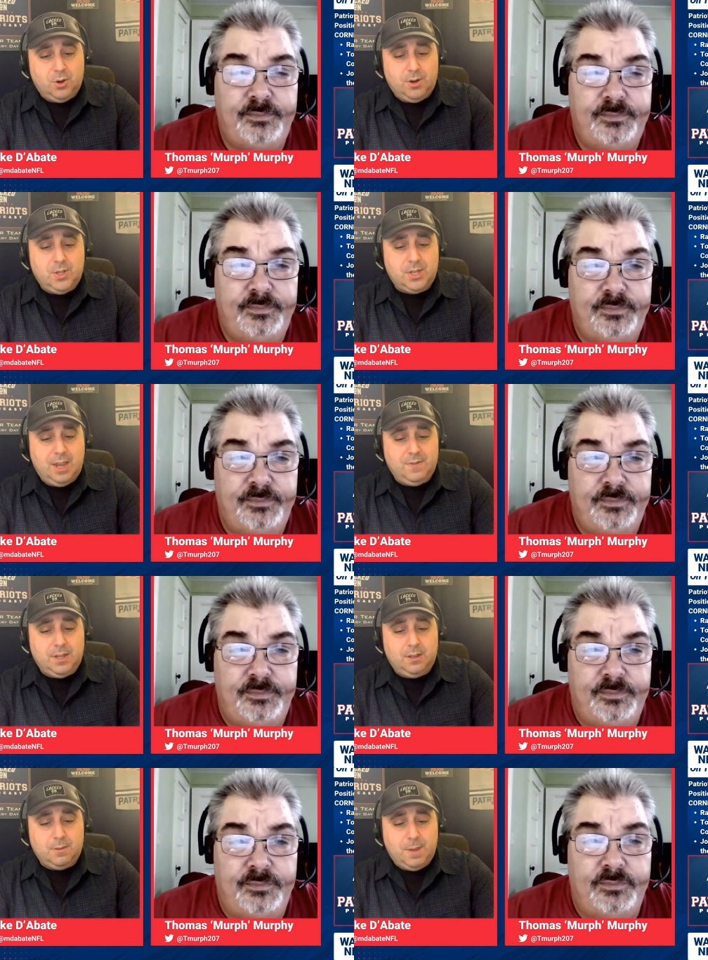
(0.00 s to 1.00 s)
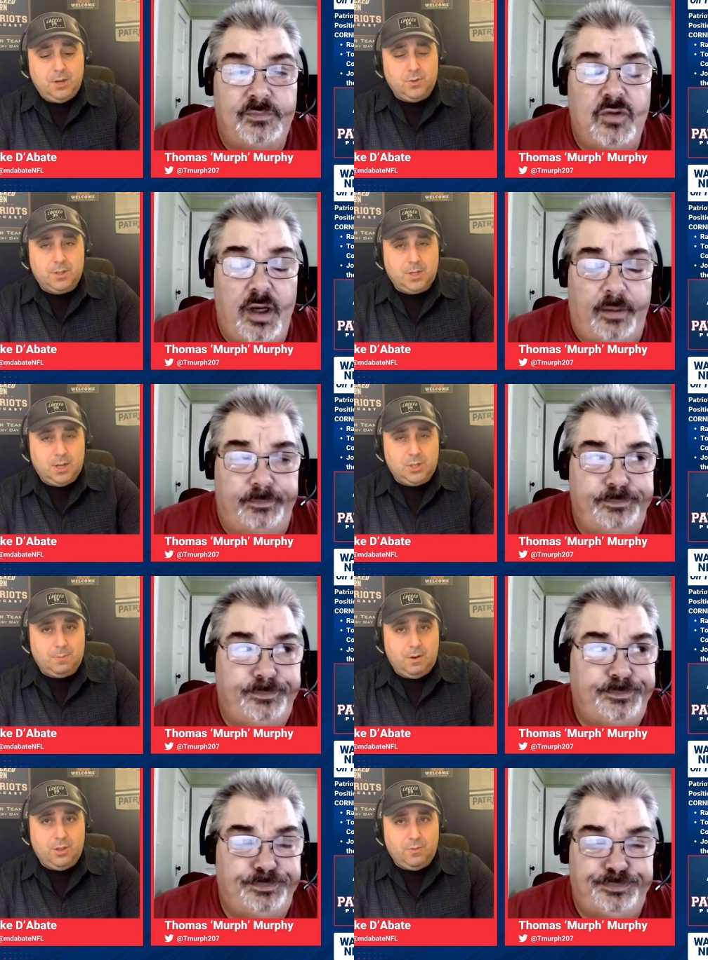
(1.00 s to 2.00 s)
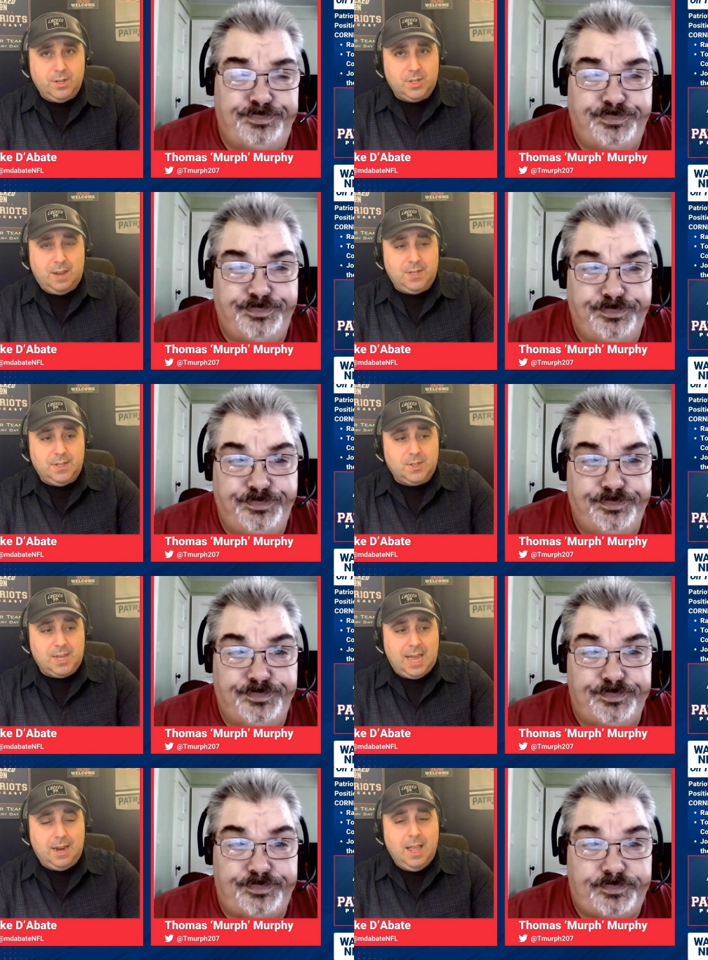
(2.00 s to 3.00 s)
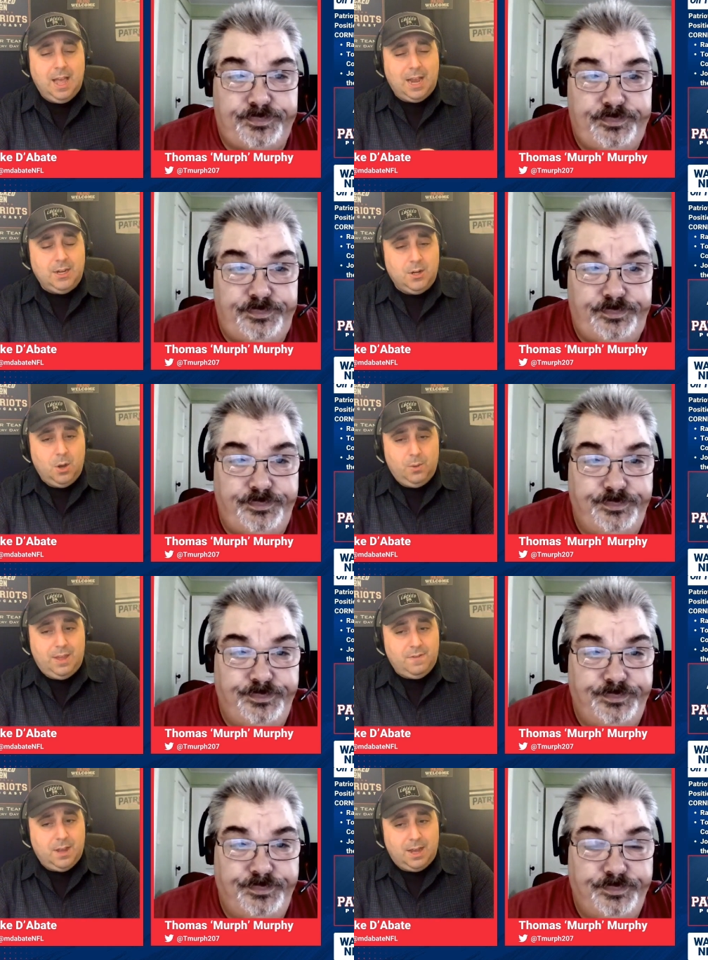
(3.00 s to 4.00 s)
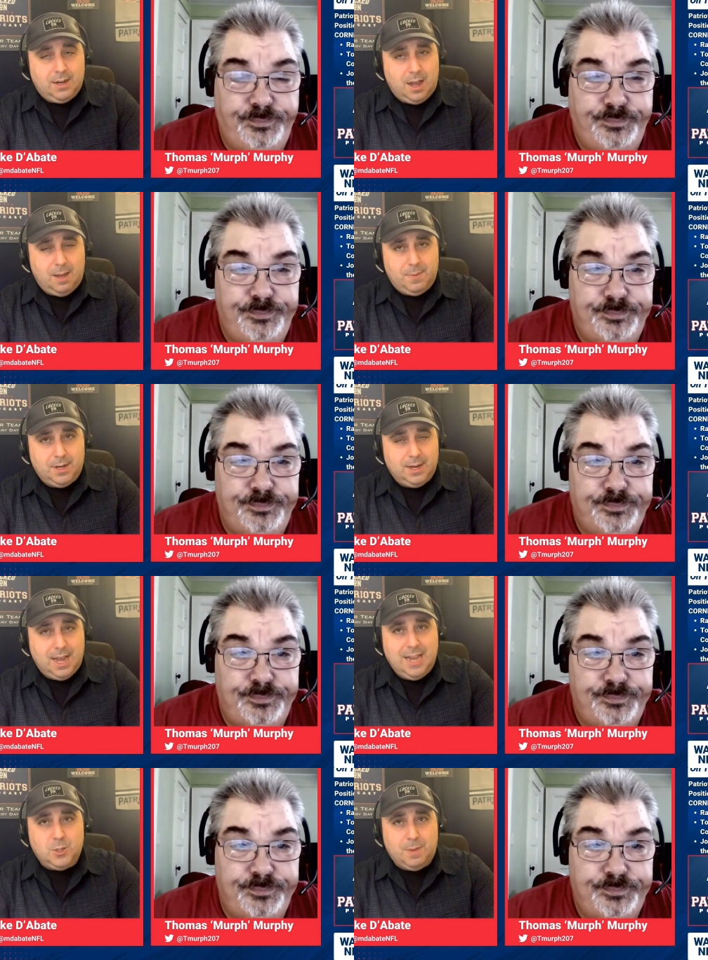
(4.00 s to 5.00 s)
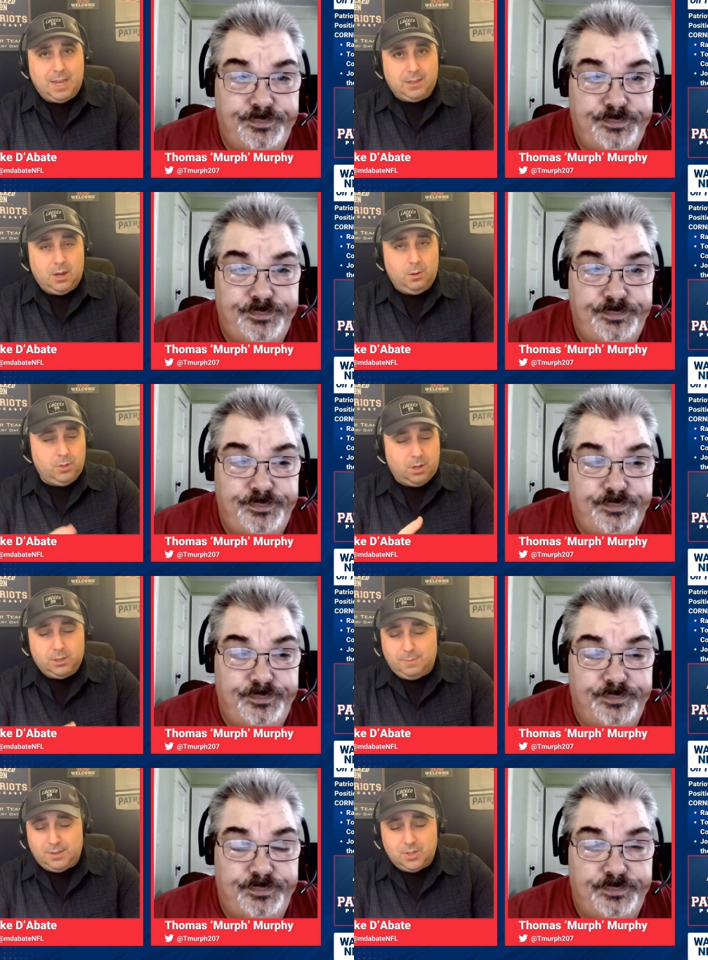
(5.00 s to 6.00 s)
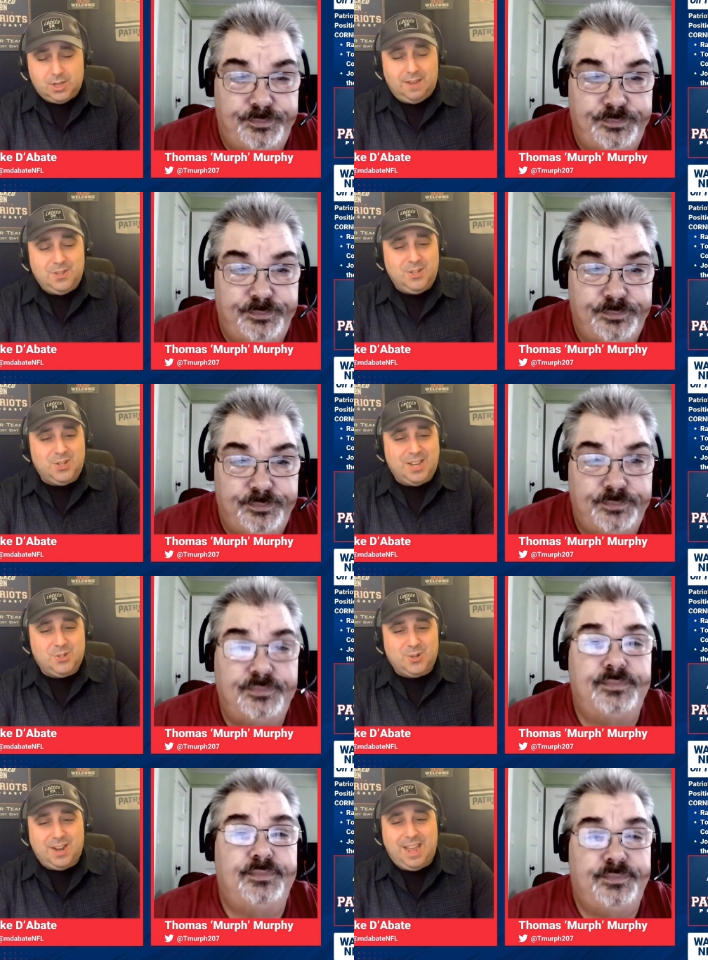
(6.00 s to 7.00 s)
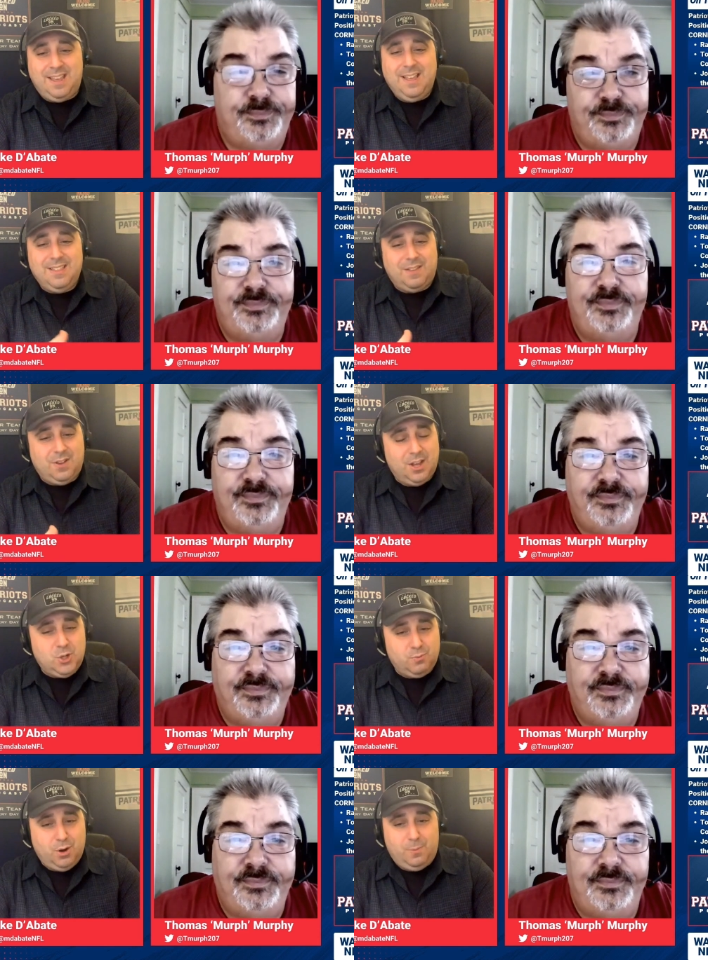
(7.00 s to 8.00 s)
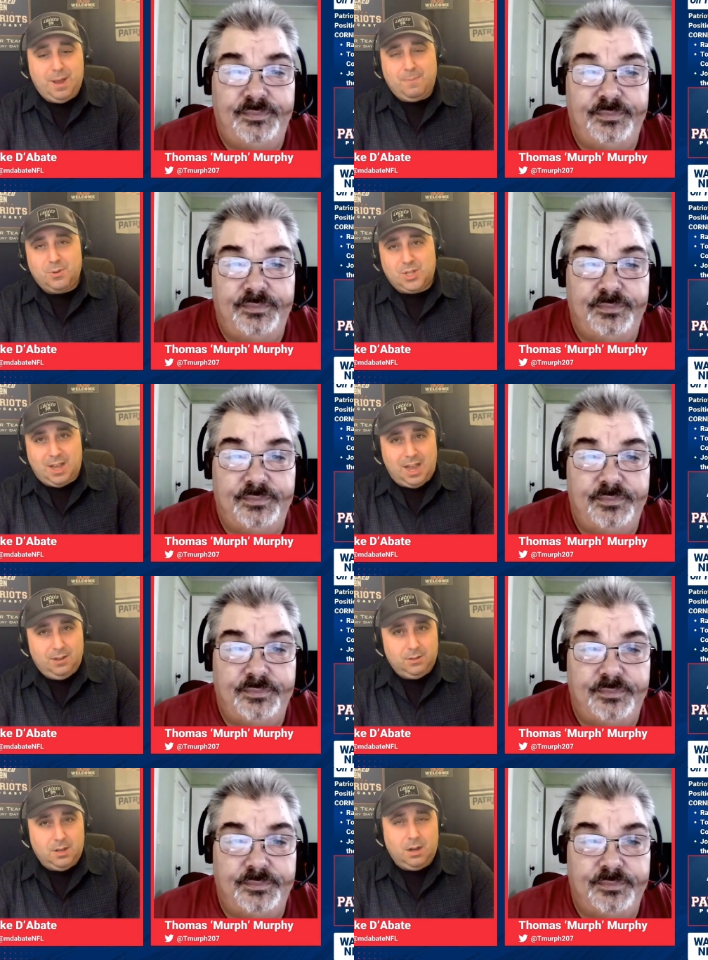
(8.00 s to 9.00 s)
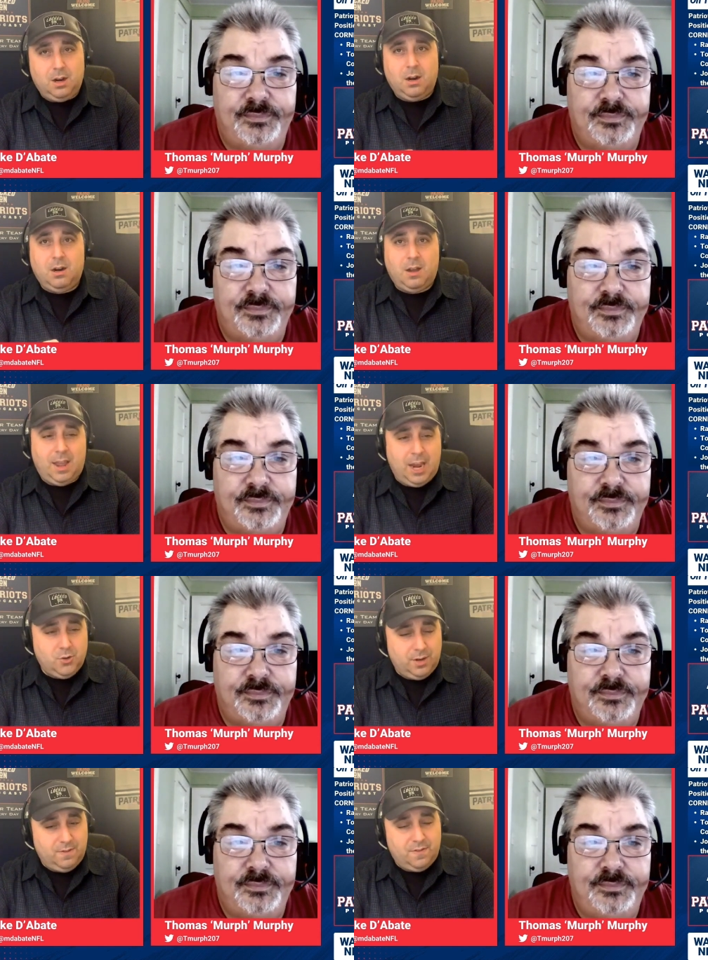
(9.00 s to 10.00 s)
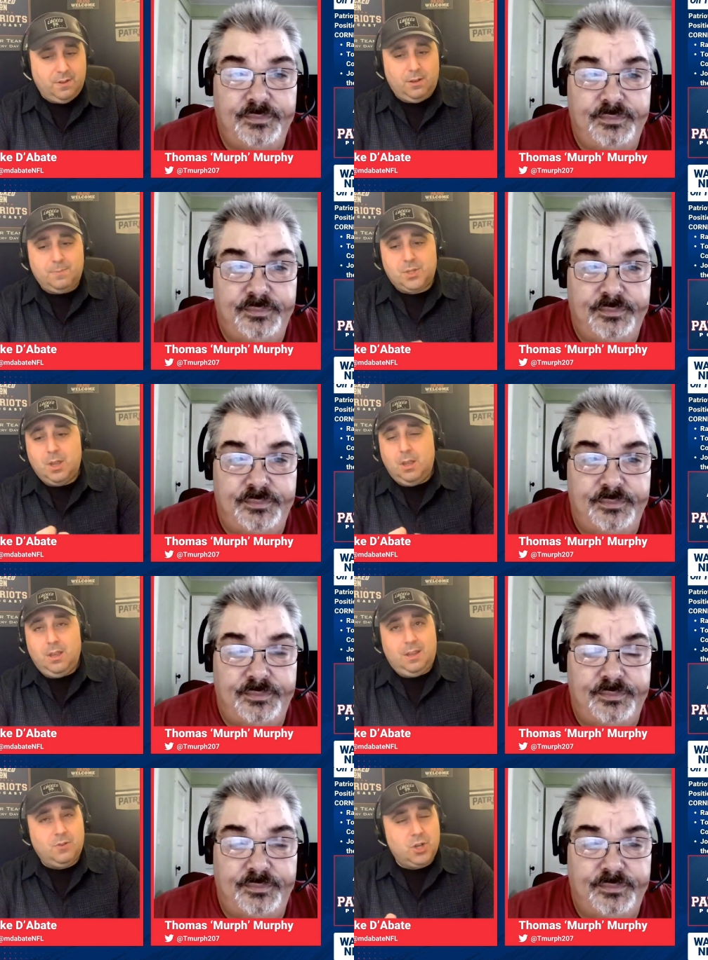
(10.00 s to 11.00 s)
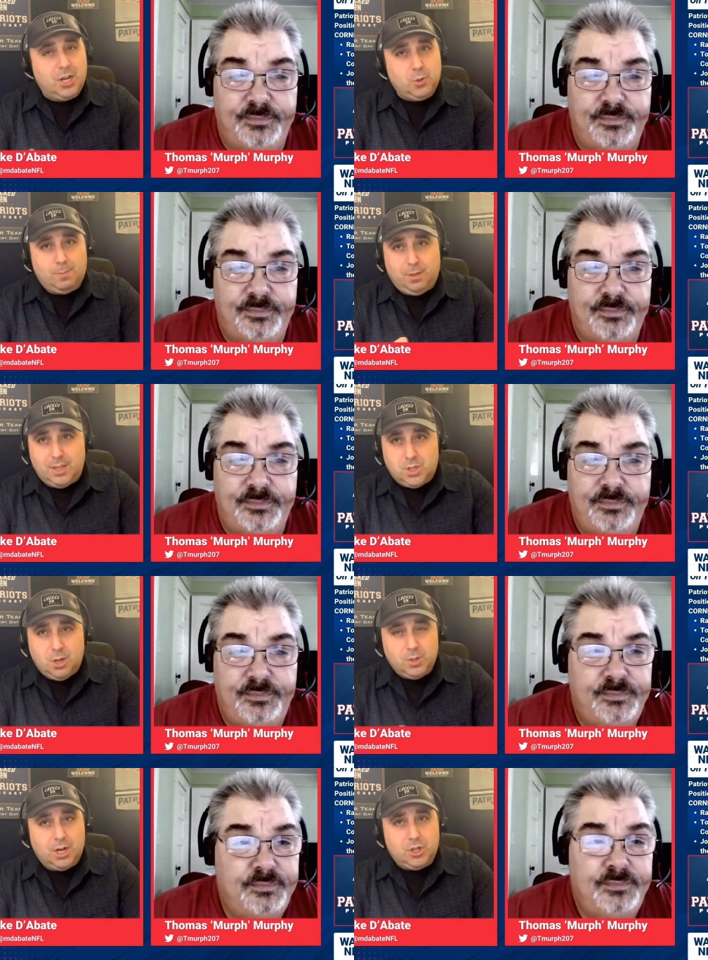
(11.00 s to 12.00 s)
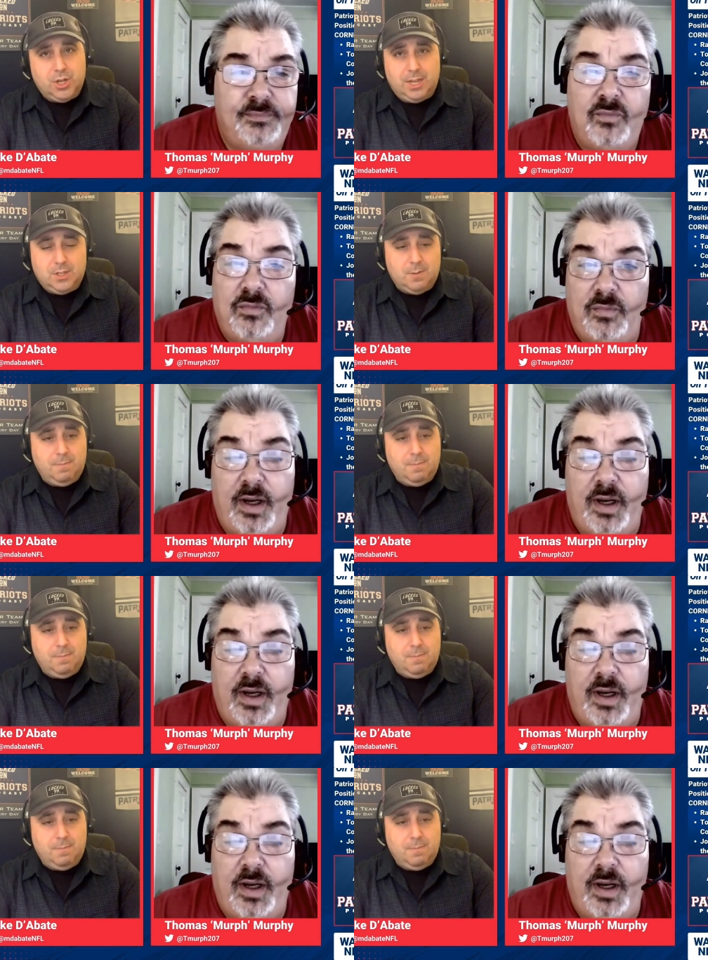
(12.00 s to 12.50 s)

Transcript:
Speaker 1: third safety in the Patriots' yep. customary three-safety set. I know they've got competent guys back there. We talked about the safeties yesterday. They've got Jabril Peppers, Kyle Duggar, Adrian Phillips. Even Joshua Bledsoe's got a chance to